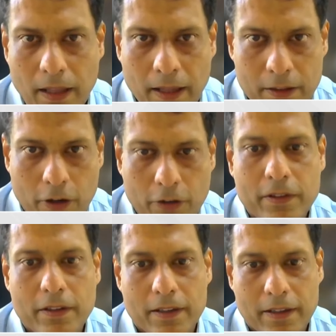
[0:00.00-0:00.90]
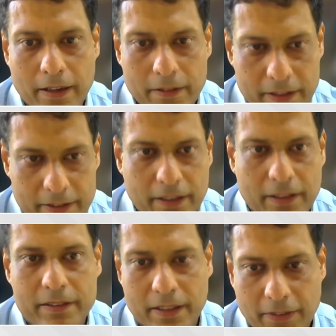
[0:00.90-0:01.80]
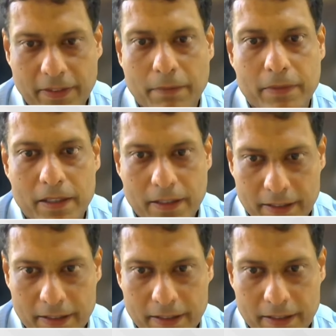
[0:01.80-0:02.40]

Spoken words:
a lot of research and development